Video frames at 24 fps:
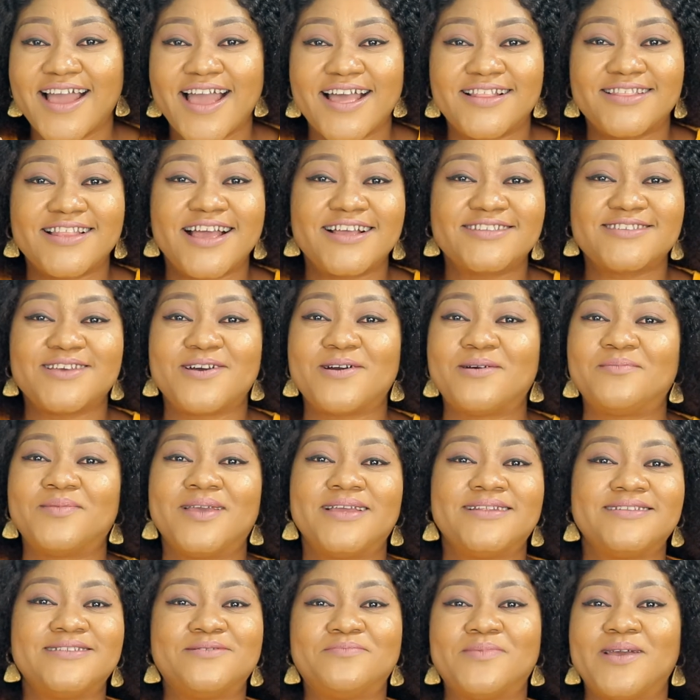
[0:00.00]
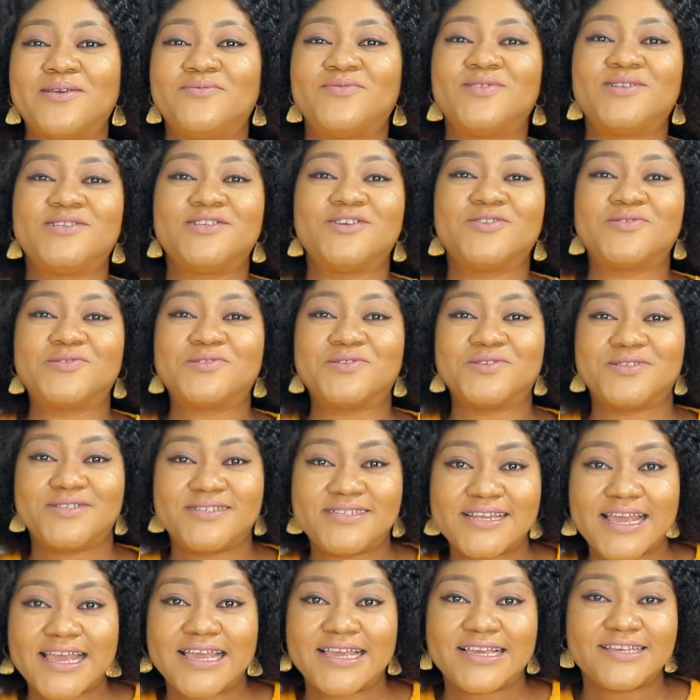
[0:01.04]
And that's how I'm ending my video
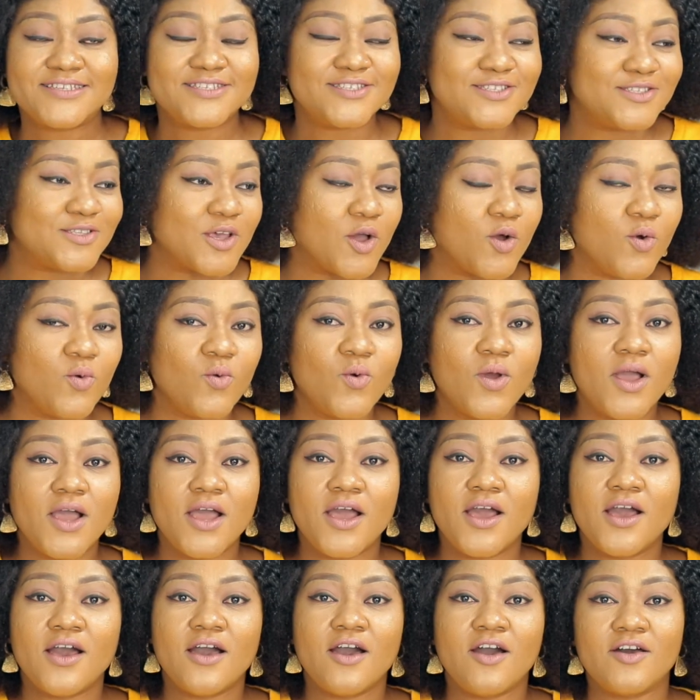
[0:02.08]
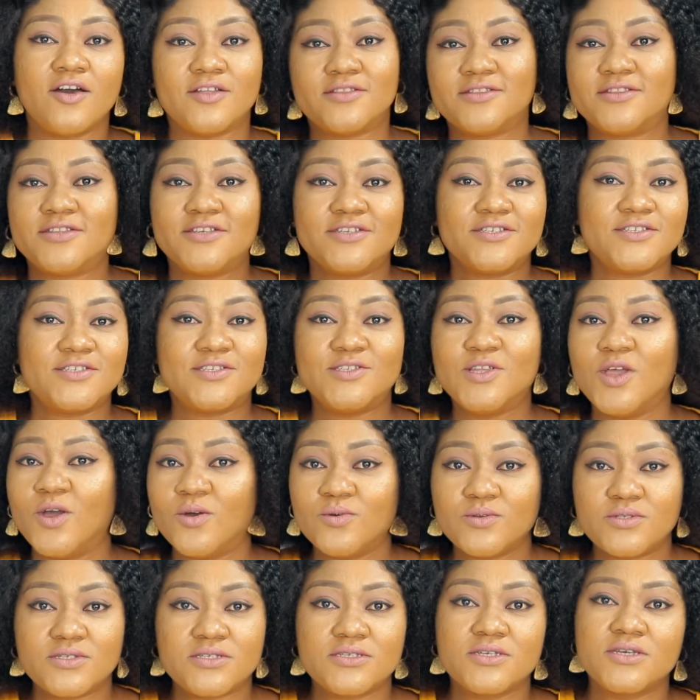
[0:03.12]
today. So on this note,